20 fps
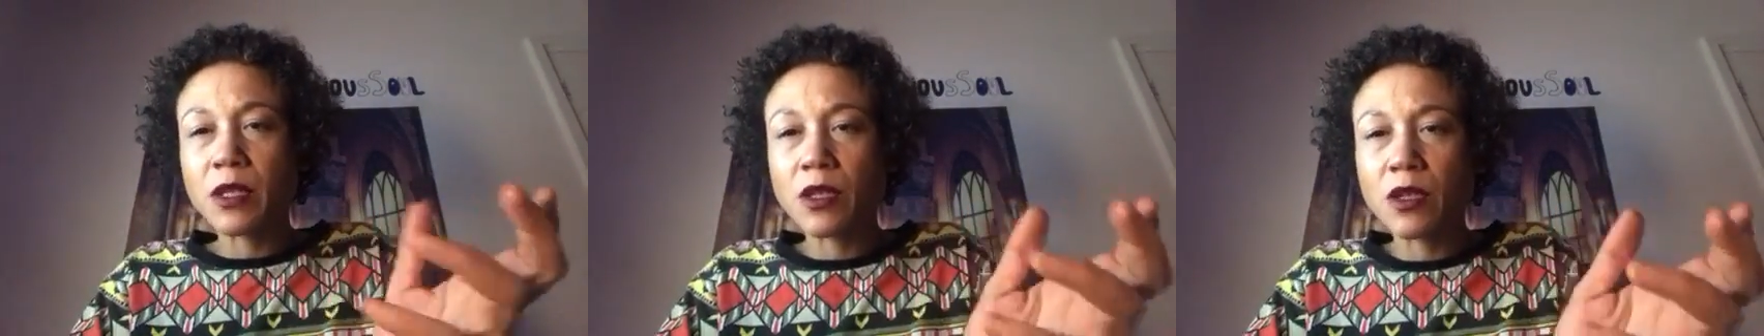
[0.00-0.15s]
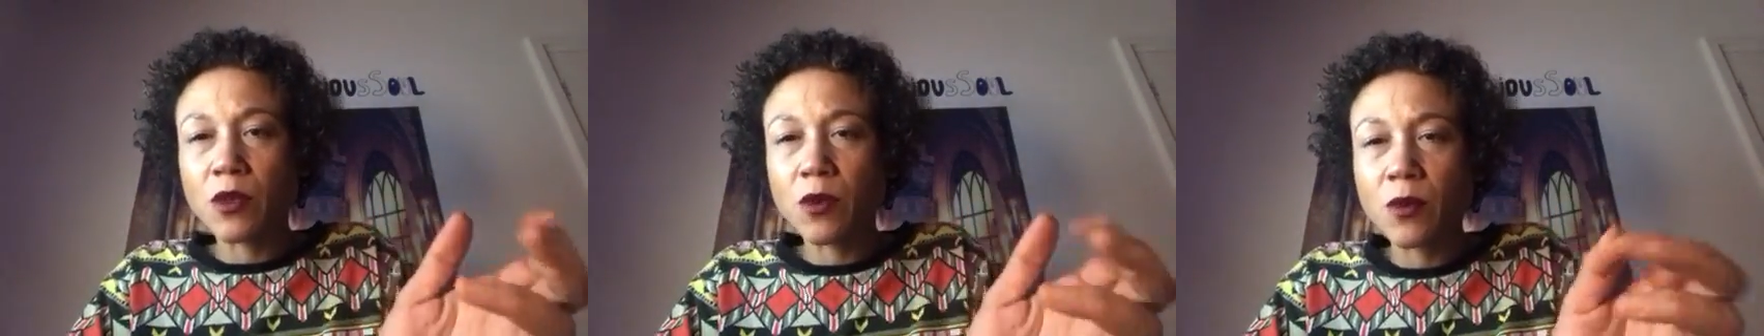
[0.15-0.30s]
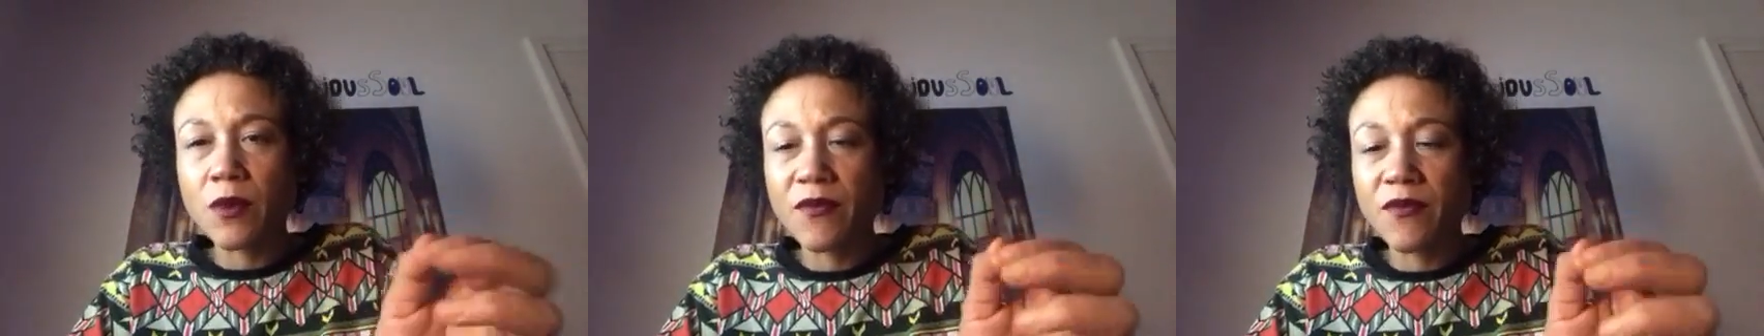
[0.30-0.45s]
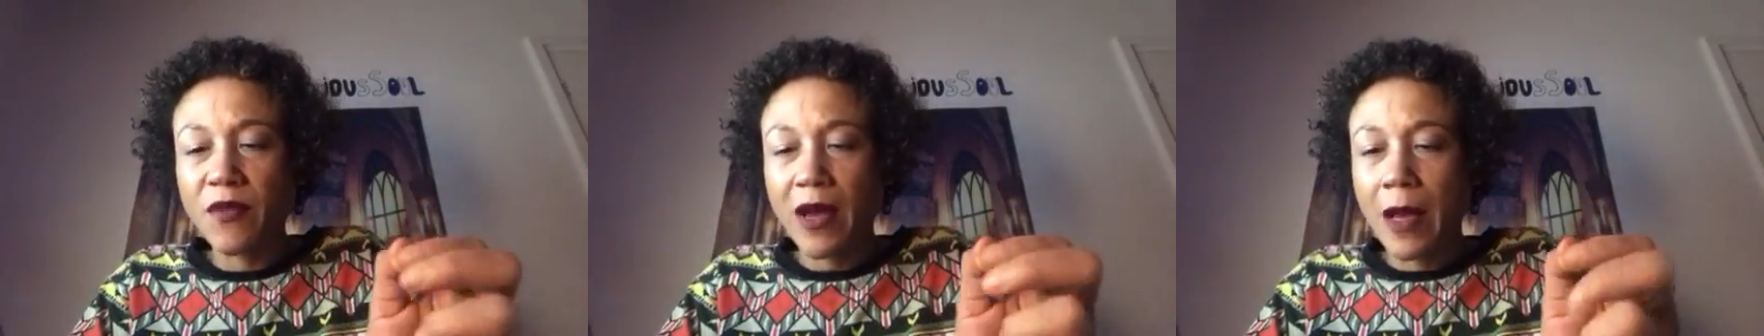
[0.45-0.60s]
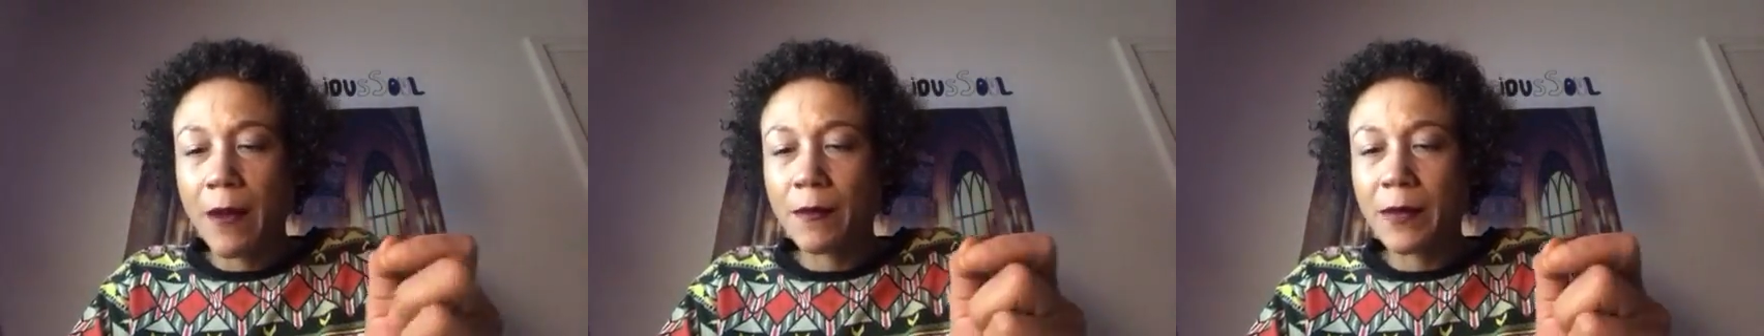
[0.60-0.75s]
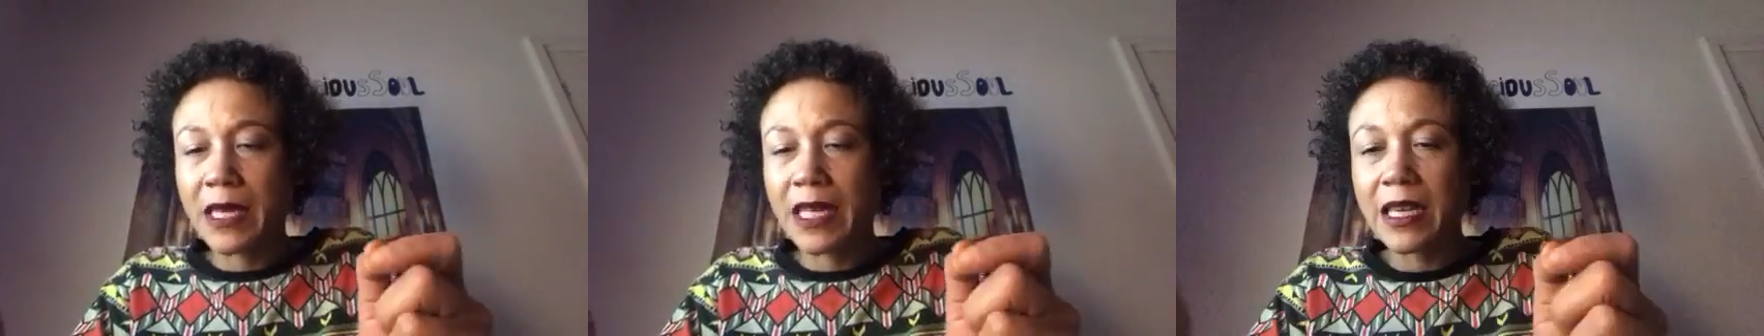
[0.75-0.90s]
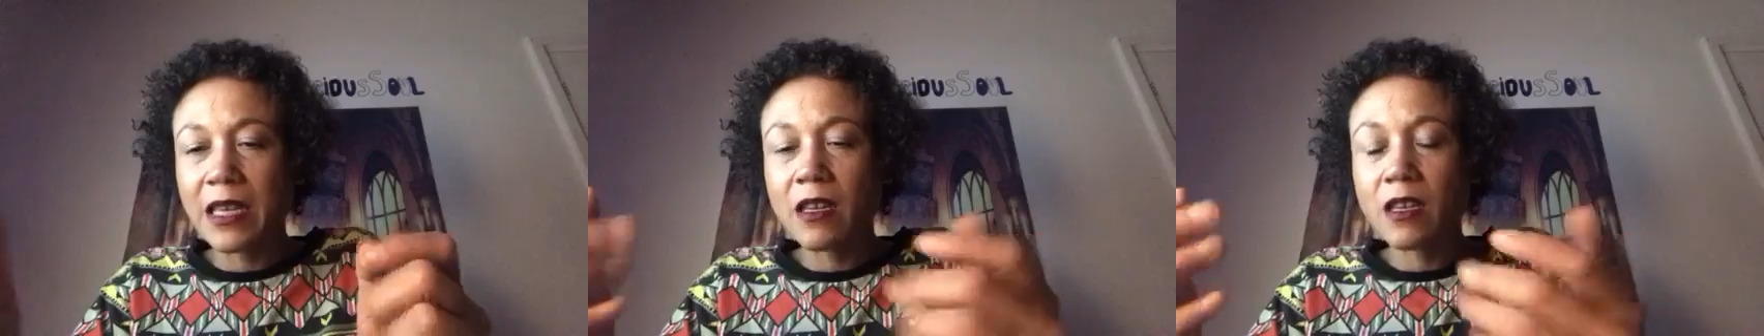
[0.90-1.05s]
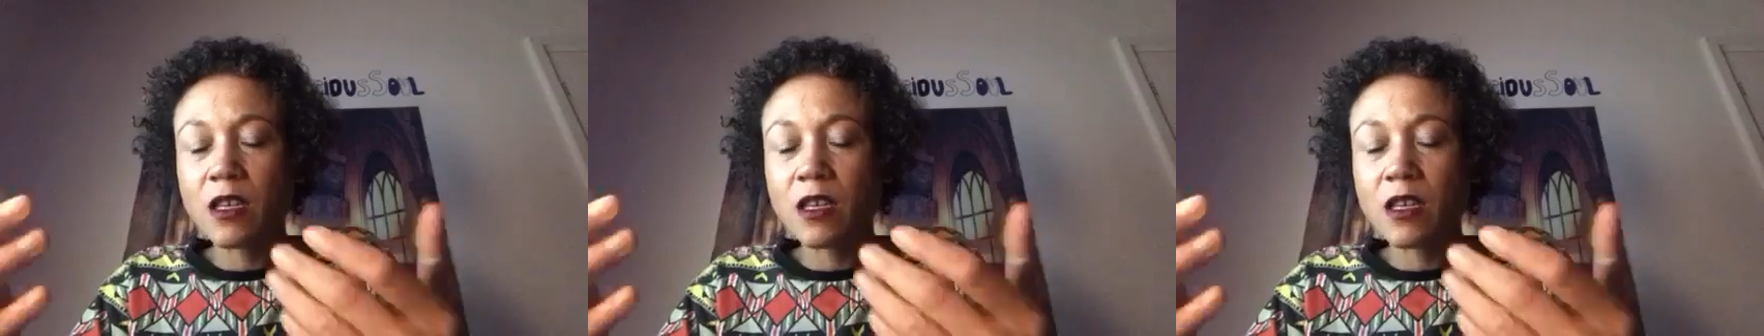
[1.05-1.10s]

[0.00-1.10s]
to do with family,